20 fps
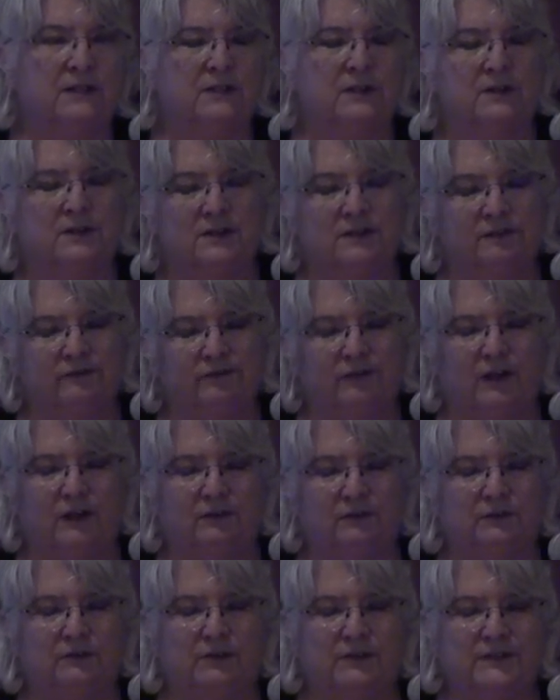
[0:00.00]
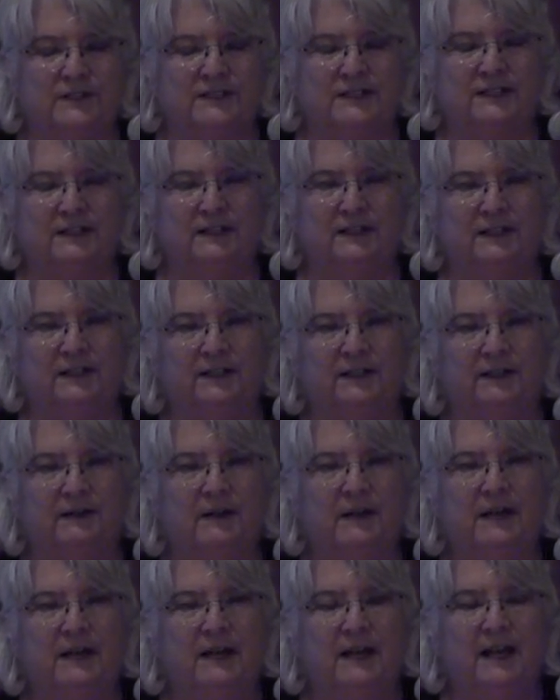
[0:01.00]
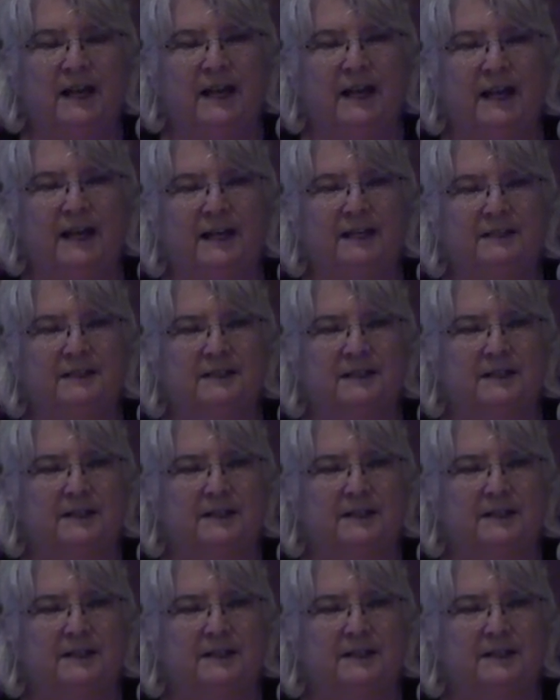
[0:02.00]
So the default rules sit there and